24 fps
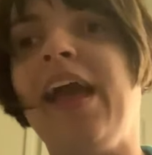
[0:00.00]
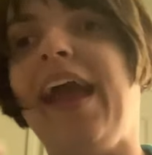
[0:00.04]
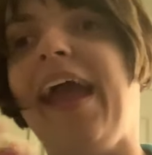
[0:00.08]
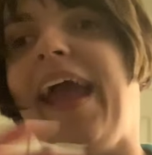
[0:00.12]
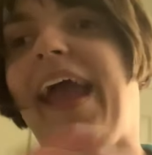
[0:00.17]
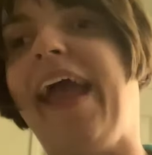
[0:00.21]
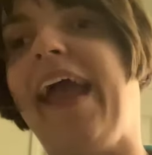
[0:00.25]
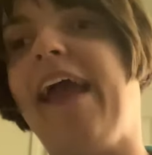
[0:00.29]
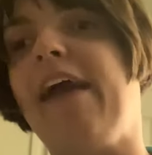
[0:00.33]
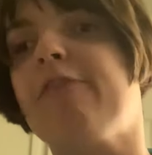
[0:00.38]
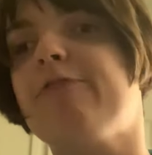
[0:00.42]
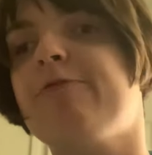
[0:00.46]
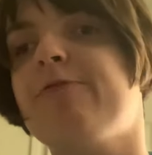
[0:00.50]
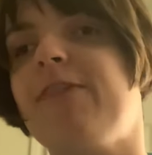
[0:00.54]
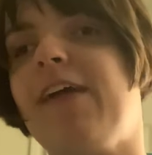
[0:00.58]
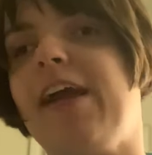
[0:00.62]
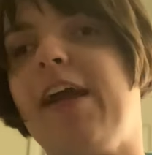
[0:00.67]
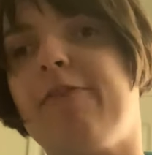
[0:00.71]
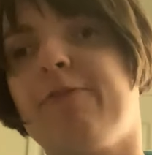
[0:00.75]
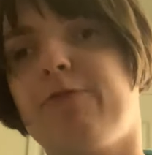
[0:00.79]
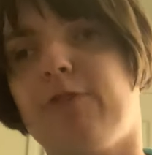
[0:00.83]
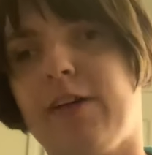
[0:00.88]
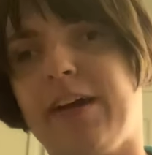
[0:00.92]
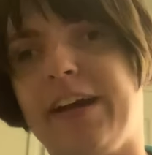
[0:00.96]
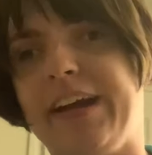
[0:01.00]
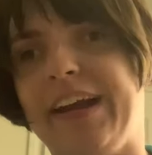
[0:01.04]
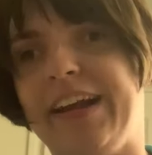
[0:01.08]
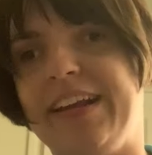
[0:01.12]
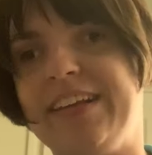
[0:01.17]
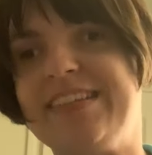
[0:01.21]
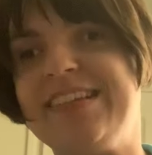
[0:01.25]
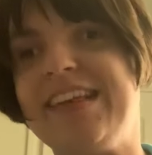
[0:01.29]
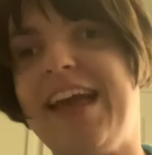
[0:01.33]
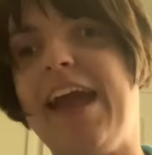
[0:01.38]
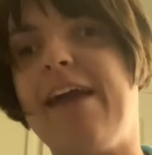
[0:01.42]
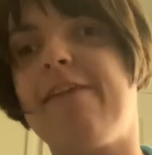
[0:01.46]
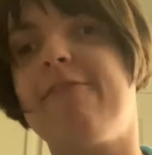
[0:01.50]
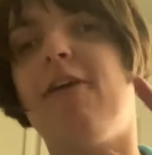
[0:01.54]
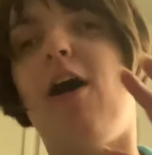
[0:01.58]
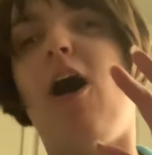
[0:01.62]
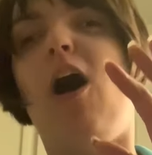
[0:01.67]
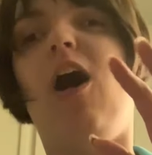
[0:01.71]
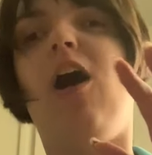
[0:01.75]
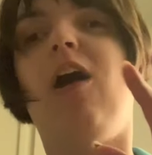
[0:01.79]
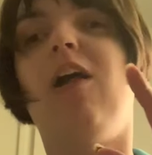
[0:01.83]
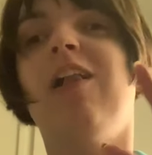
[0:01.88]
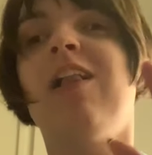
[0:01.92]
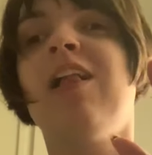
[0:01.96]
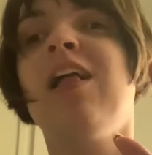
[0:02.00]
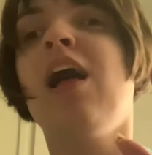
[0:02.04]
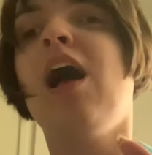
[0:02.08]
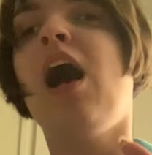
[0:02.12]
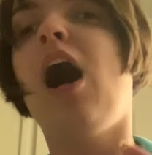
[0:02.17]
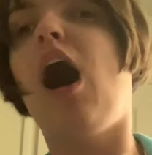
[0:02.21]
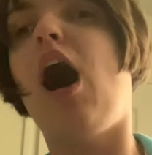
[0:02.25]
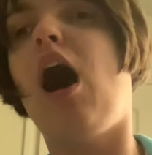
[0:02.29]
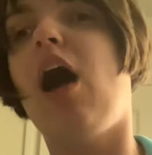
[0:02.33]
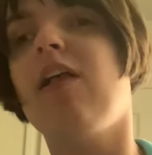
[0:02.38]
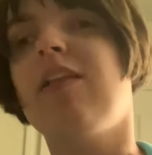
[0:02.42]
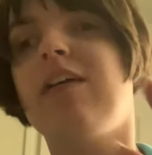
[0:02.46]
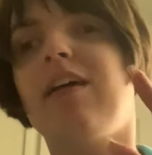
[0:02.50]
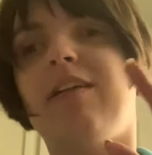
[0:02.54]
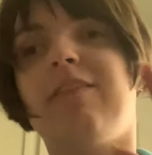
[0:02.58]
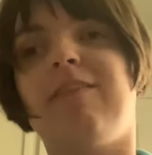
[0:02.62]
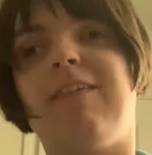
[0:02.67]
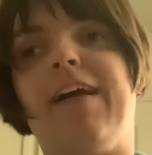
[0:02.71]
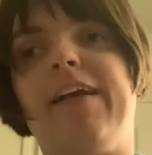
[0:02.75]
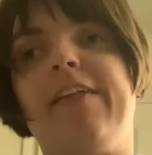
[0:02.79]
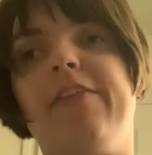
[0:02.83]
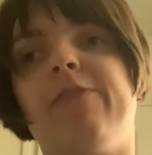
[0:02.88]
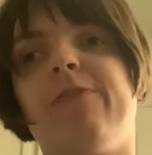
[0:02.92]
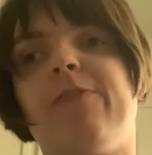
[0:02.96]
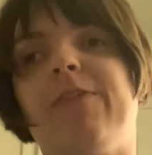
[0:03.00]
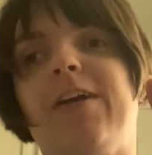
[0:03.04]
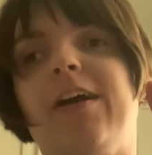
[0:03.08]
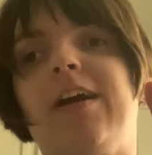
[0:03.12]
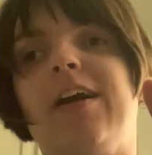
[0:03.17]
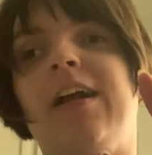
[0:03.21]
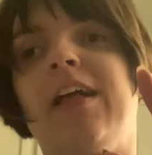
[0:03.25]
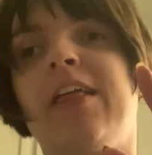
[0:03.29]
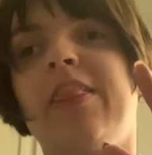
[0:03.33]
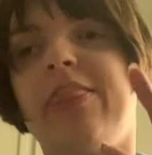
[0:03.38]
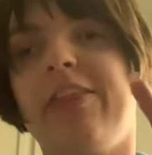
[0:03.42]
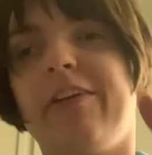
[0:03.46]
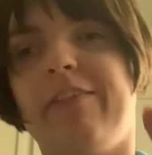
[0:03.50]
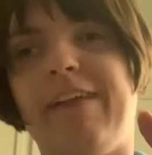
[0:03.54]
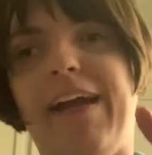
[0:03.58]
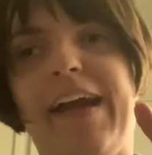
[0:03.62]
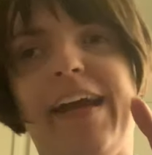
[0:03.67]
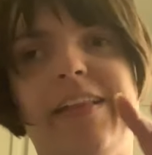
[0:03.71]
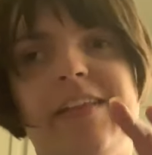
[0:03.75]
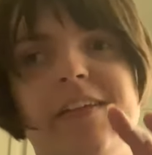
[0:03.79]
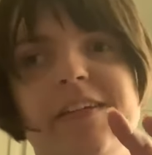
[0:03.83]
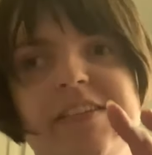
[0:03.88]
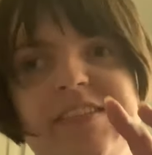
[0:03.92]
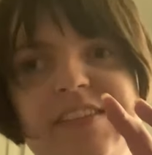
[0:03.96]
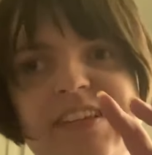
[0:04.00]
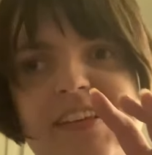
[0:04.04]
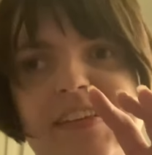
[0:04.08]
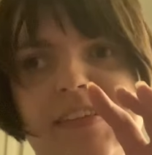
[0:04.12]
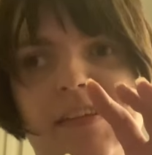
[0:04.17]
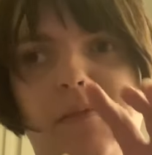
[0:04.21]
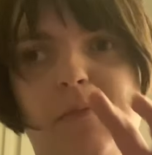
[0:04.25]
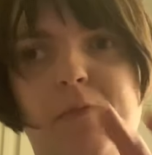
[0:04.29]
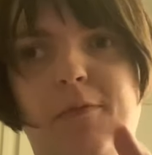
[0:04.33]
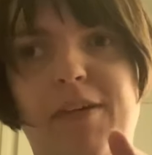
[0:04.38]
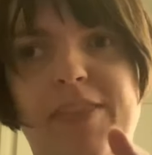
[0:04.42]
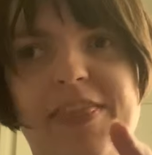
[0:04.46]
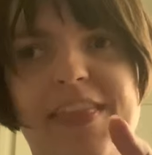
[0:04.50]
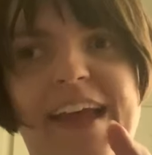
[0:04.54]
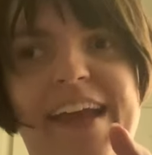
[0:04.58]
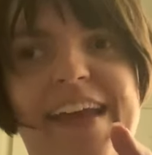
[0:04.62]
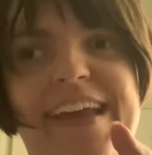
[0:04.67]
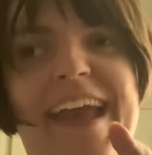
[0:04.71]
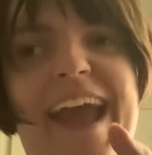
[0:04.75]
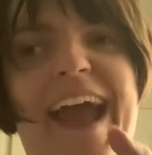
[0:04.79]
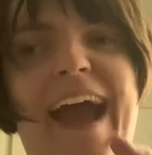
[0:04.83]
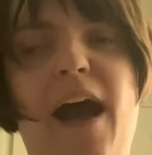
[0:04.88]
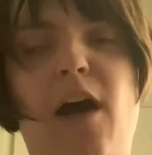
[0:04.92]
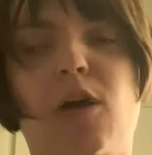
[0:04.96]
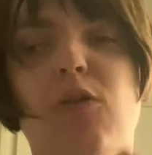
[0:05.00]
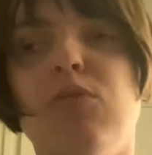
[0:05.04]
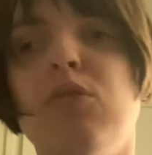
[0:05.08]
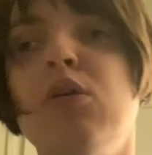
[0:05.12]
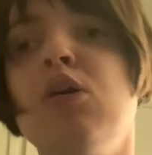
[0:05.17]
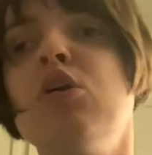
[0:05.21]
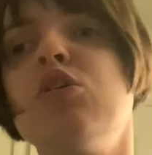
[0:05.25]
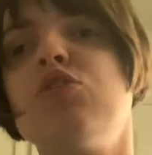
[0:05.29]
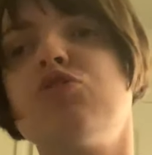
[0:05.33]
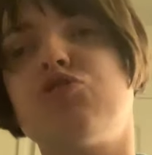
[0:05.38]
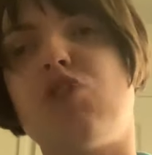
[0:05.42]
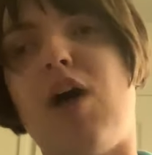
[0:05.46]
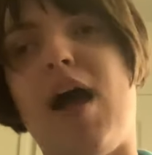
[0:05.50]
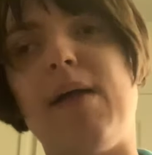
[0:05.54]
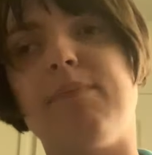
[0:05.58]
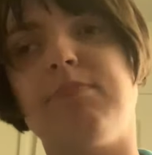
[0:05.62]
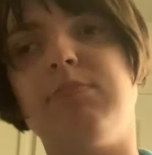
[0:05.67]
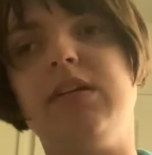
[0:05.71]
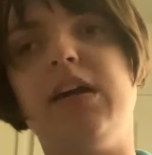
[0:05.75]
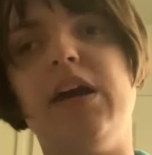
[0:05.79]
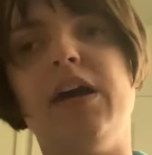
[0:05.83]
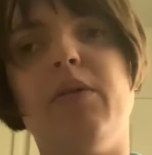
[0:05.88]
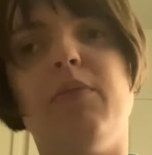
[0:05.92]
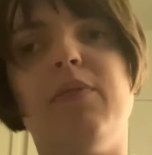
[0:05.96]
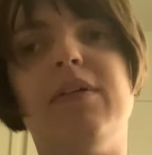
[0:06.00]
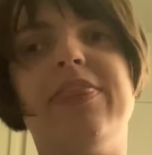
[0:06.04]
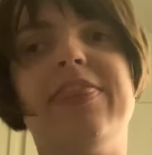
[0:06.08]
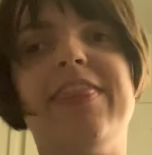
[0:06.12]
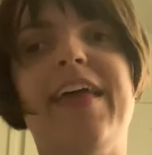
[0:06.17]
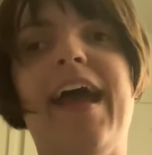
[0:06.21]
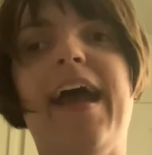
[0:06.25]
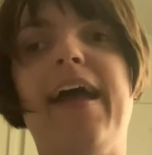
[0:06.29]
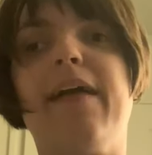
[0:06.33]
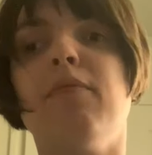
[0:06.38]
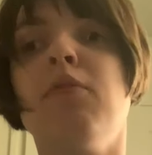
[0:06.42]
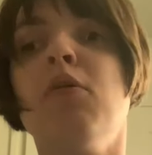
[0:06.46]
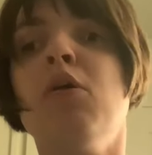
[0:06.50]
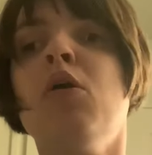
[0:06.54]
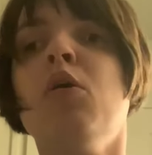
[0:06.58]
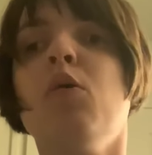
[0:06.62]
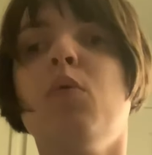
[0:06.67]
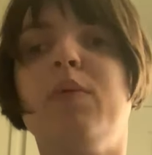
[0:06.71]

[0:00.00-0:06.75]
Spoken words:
If we're going to save all our runs for the regular season when they count. So I'm good with that.